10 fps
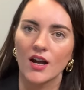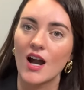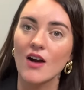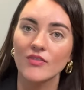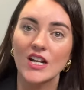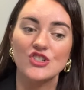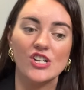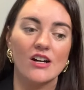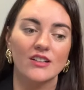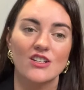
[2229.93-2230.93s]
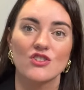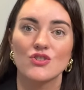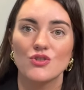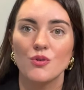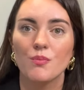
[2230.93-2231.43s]
Confidentiality is
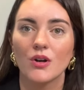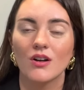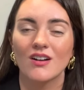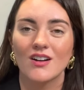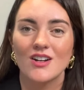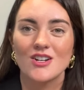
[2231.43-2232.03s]
super